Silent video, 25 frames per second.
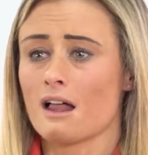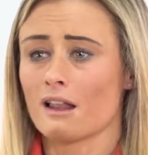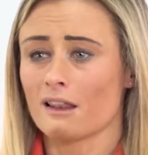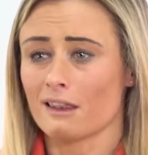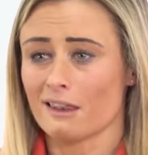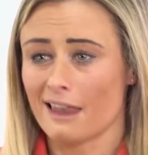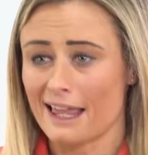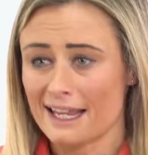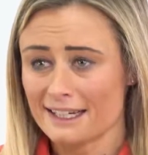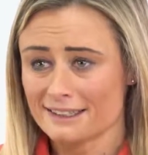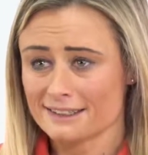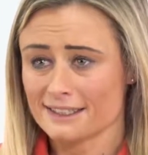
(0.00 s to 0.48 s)

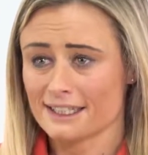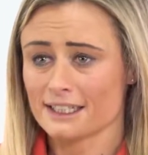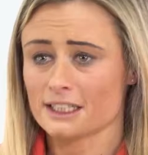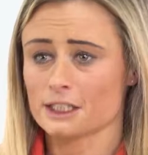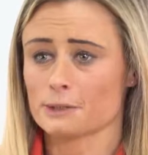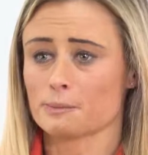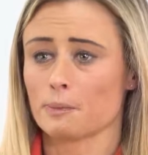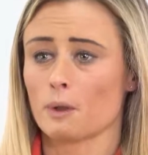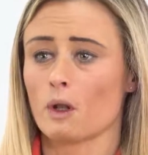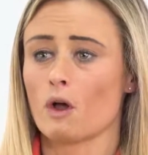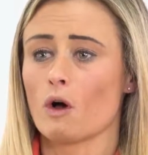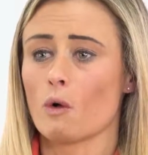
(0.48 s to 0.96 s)
Let's
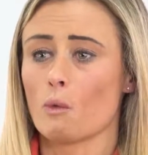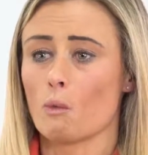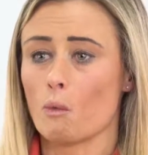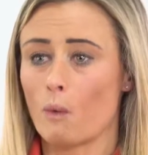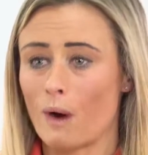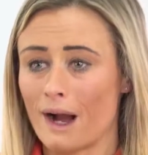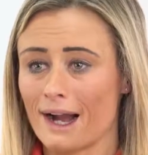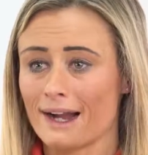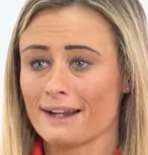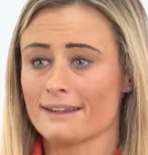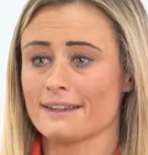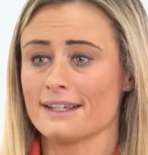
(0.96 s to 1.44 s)
explore
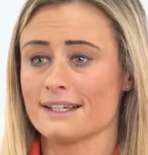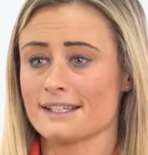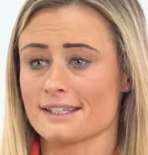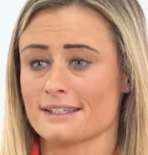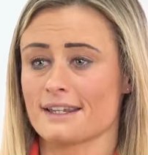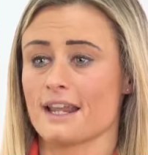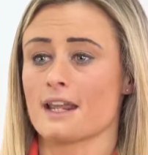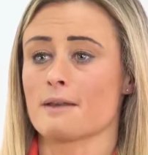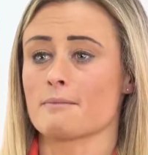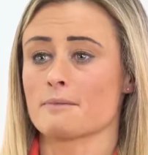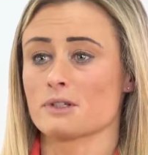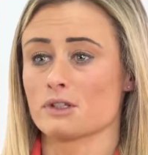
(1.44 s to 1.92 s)
why these
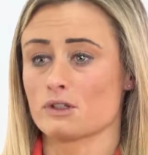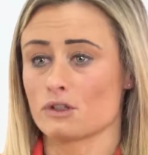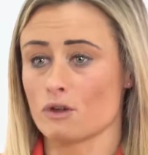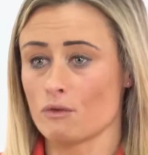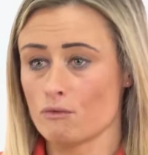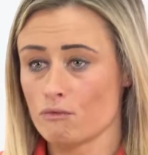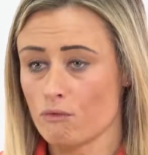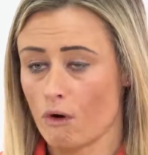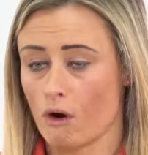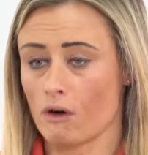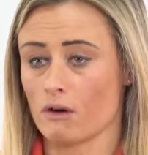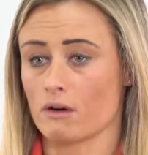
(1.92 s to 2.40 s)
statements are
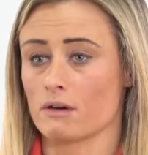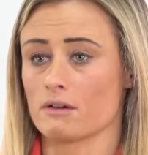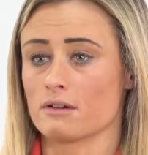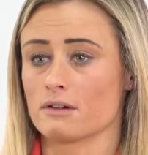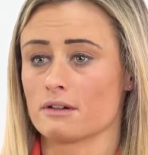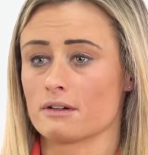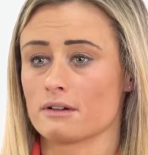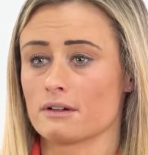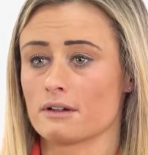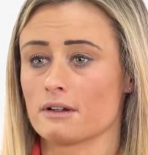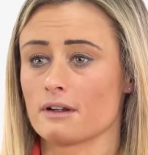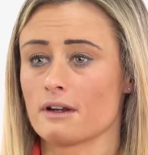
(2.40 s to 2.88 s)
wrong.
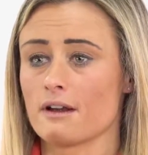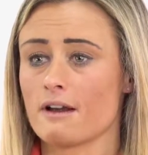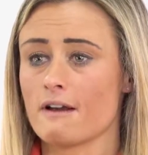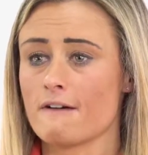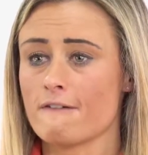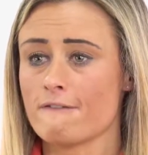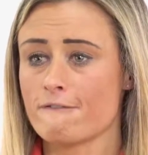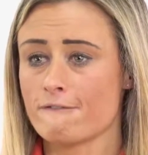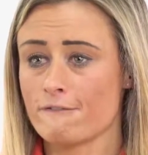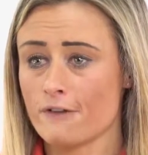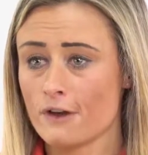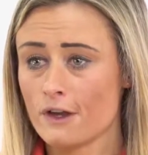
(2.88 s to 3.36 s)

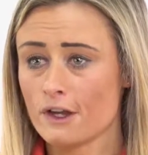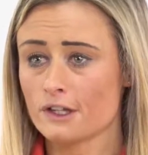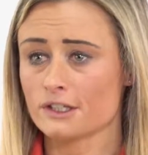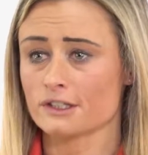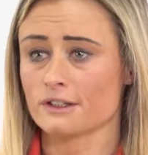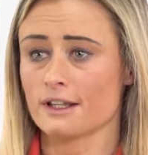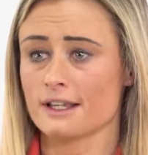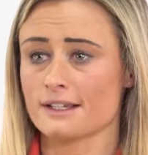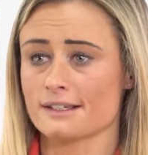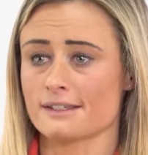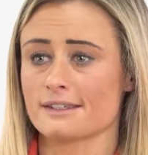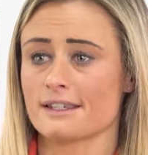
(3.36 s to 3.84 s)

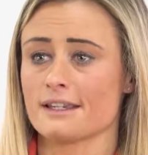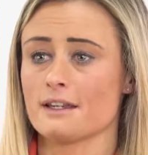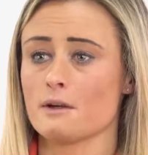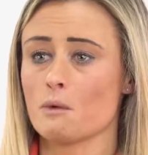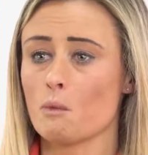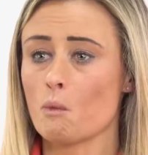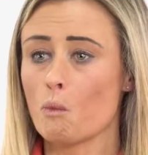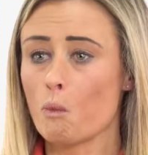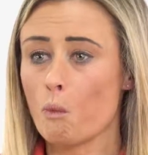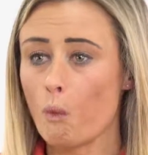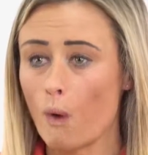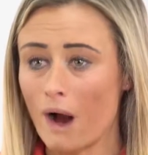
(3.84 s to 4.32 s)
First, let's see
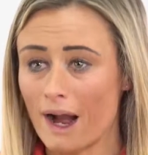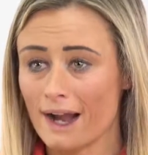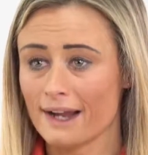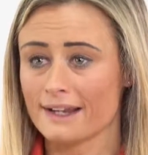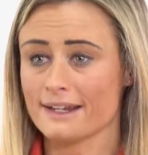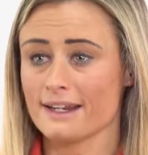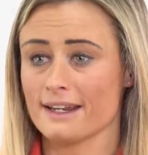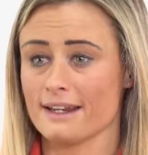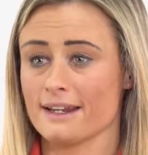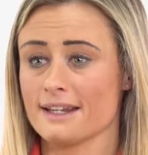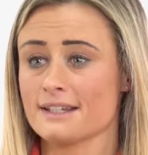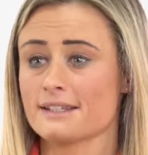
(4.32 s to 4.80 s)
why
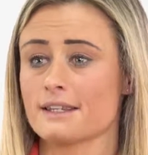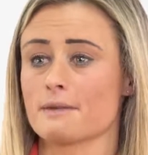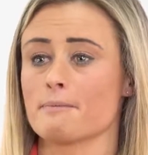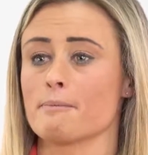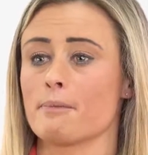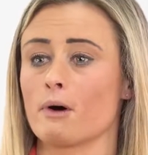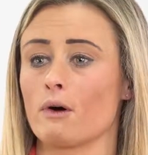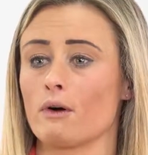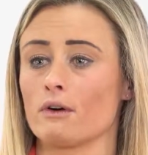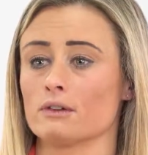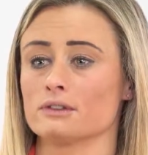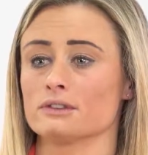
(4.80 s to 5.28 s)
it is
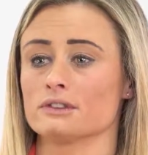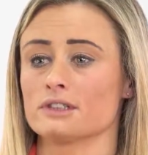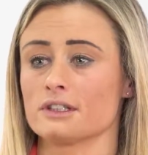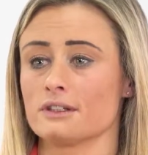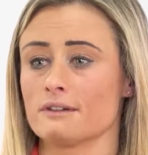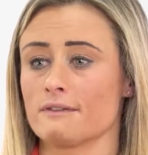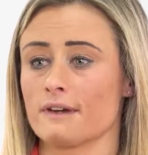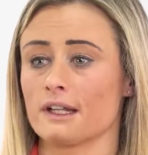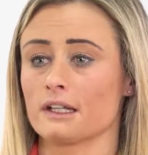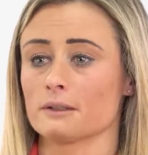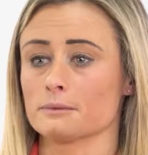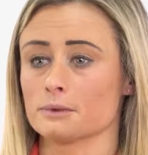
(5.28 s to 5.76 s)
important to
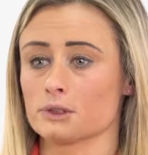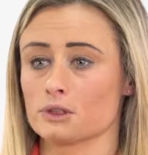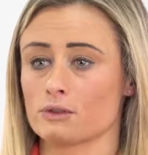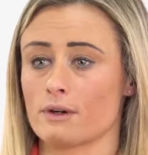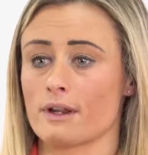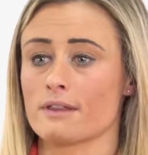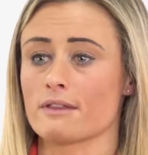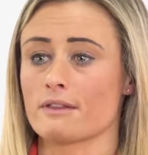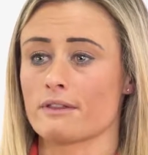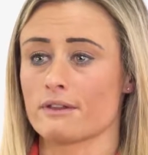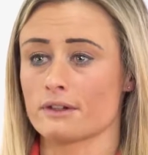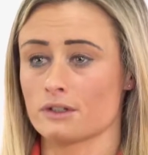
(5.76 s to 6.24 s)
develop
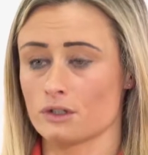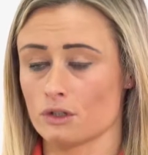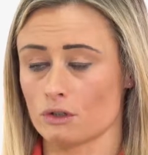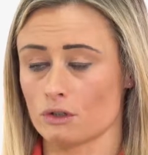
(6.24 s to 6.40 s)
strength in